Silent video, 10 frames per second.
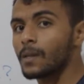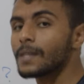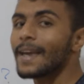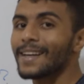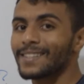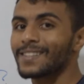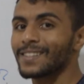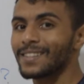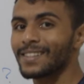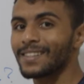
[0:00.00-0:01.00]
Yes.
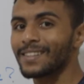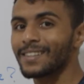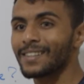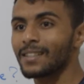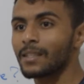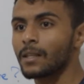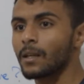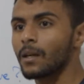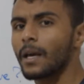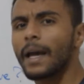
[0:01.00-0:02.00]

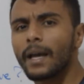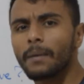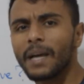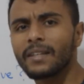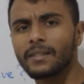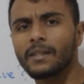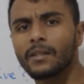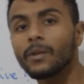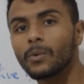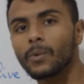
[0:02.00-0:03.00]
Hey, I'm asking
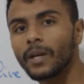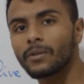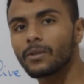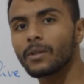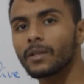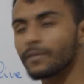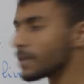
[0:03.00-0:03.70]
you, where do you live?